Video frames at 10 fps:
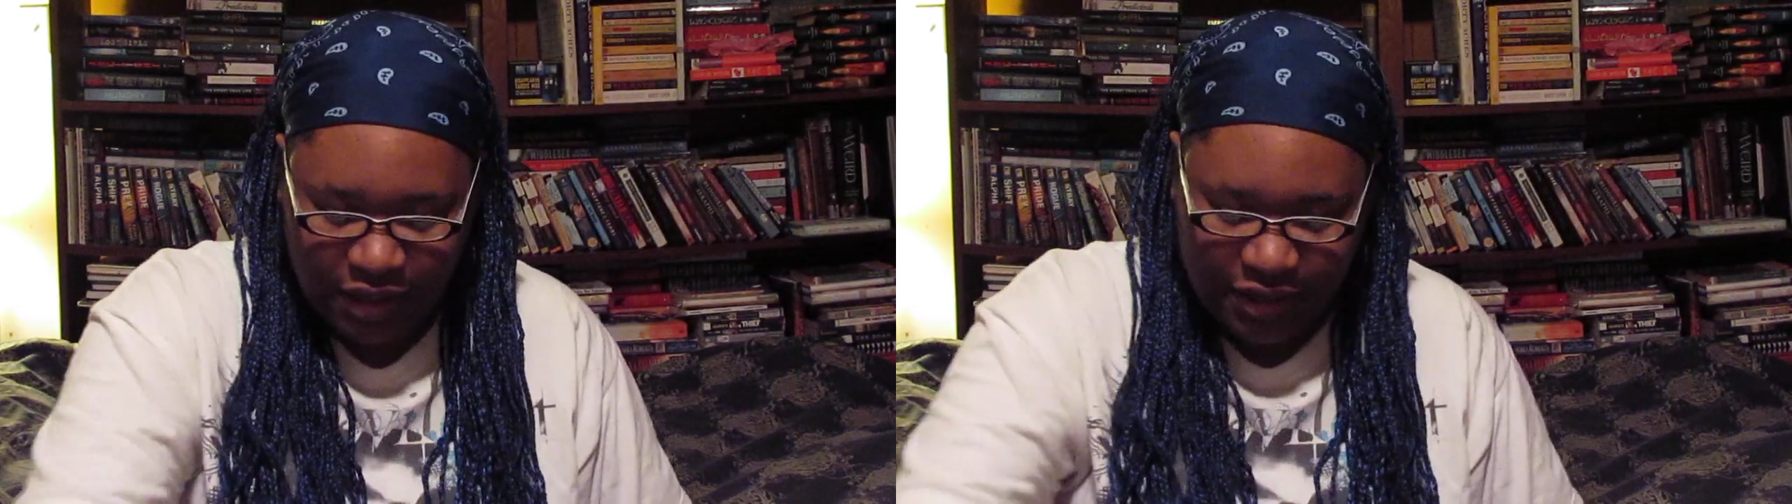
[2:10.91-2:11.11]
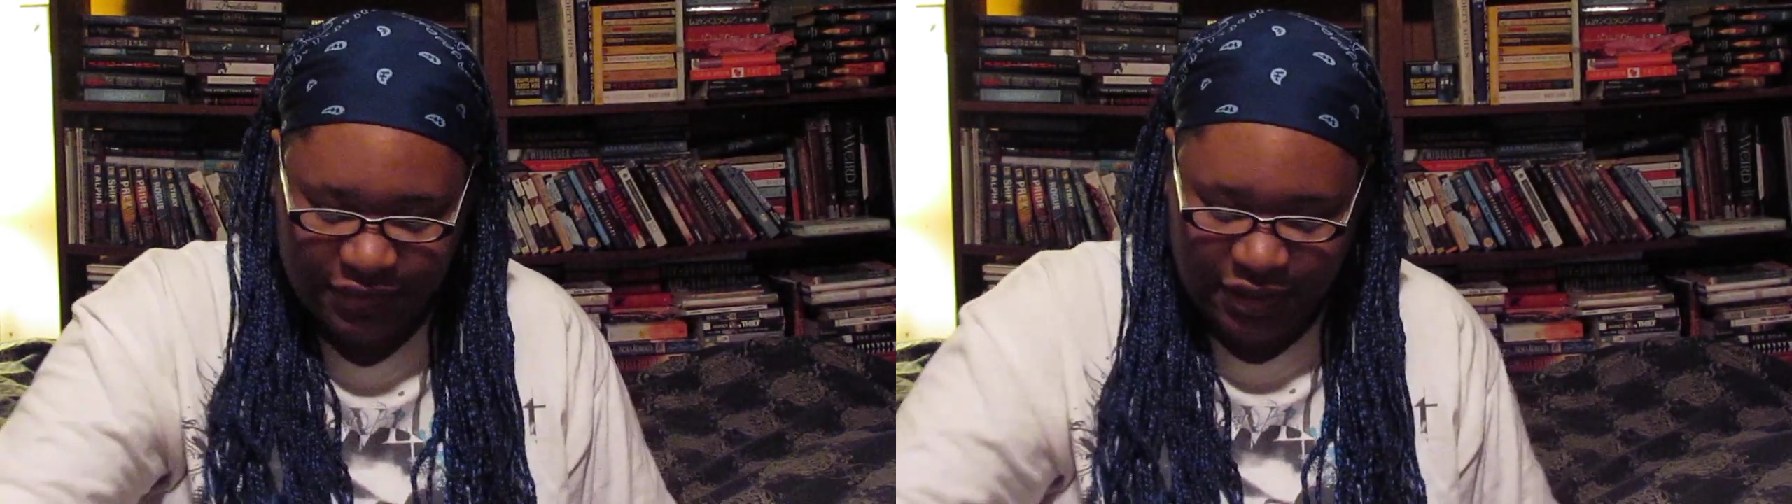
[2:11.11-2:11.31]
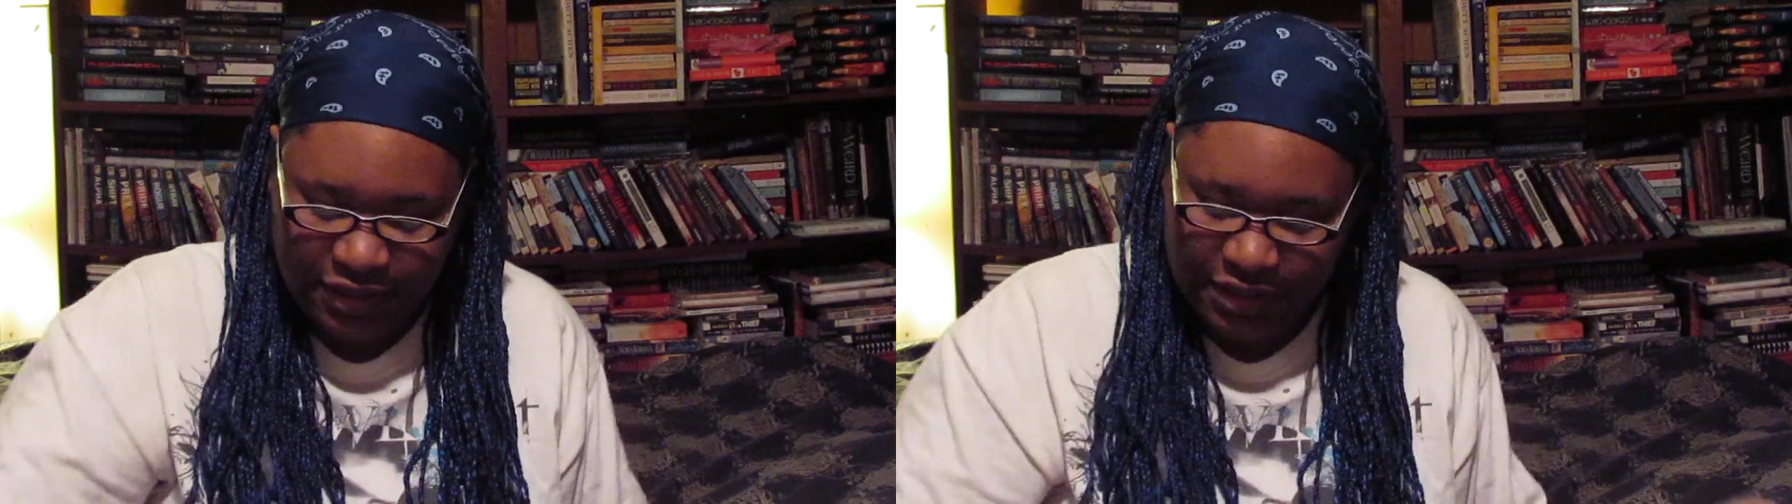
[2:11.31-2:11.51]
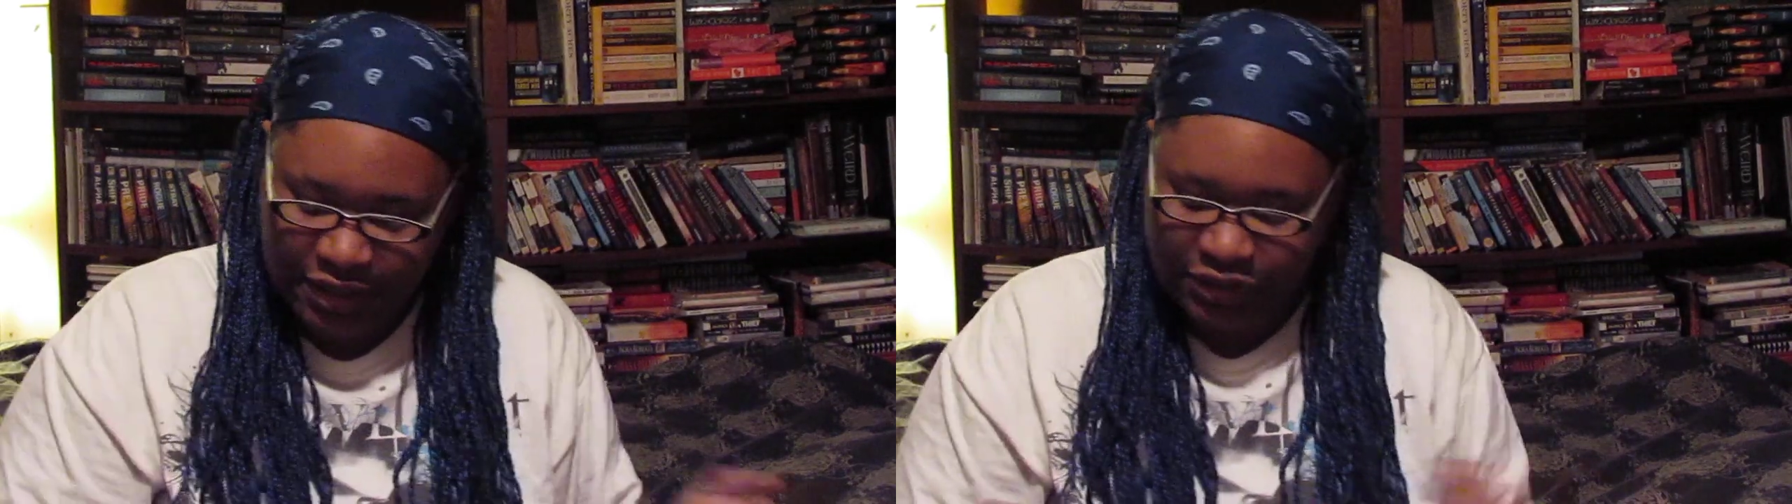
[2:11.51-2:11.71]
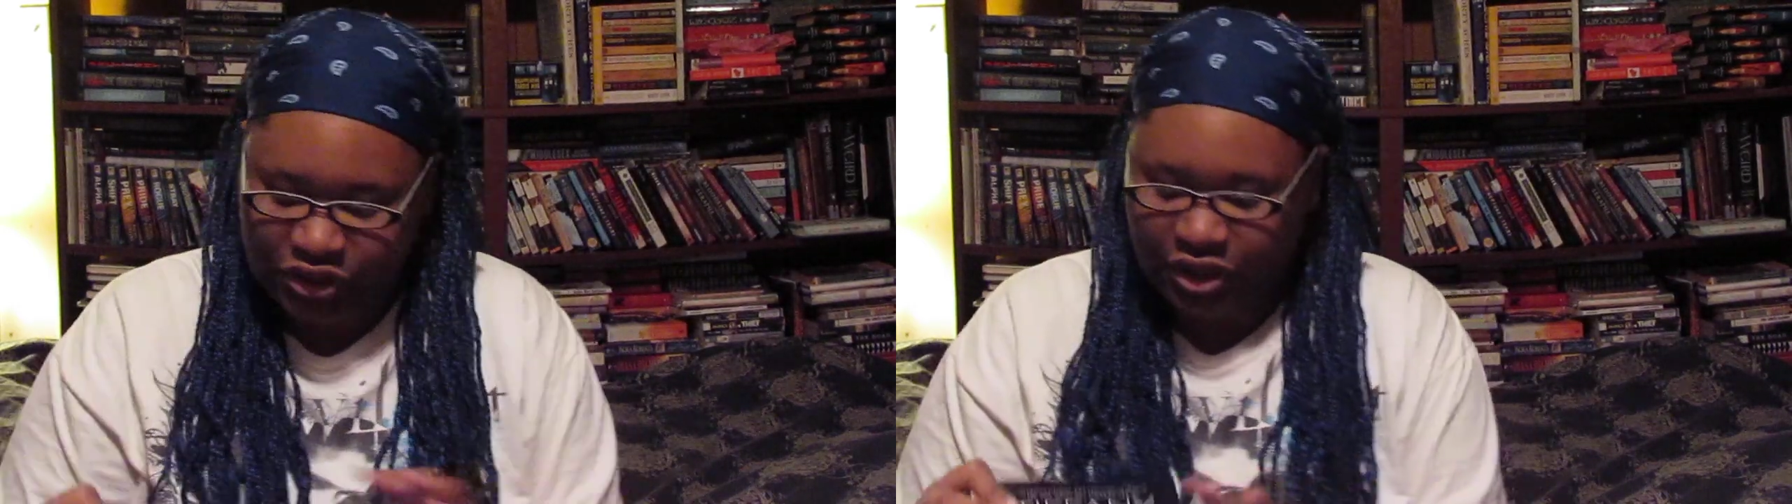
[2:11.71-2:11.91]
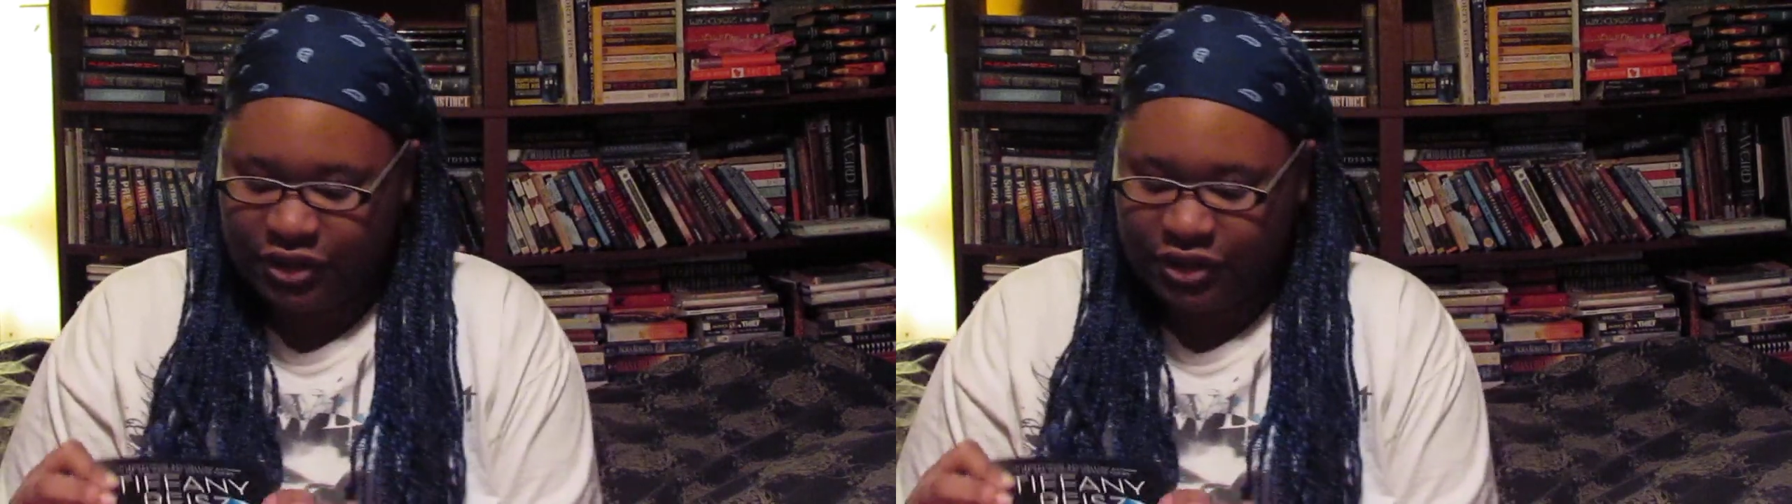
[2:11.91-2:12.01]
And then she